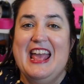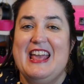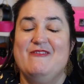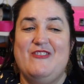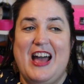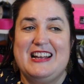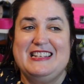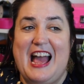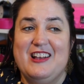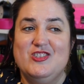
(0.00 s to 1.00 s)
In fact,
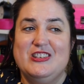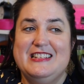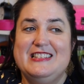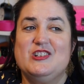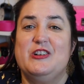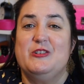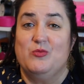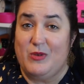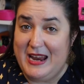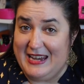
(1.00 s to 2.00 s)
it actually
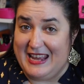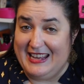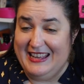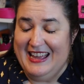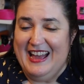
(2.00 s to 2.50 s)
started raining